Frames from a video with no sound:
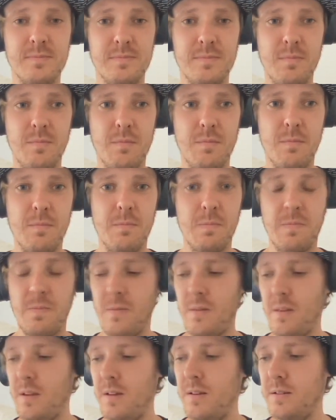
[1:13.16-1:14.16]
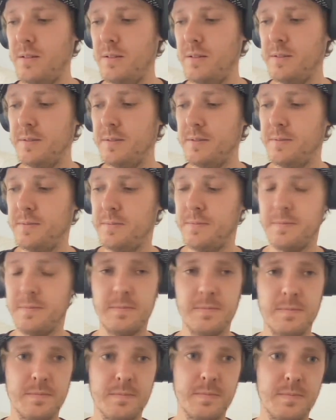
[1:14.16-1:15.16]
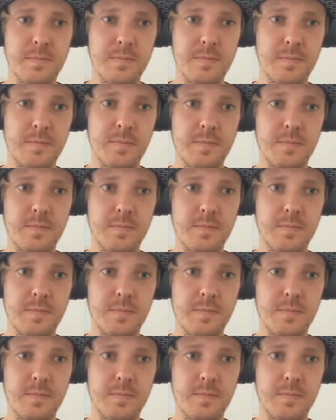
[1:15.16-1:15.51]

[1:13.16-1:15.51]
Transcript: (not speaking)